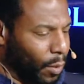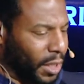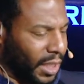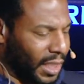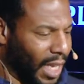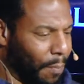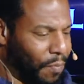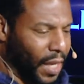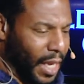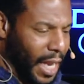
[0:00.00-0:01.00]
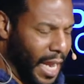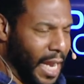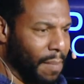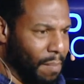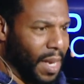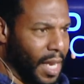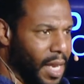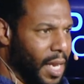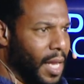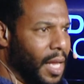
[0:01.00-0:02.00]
there was something in me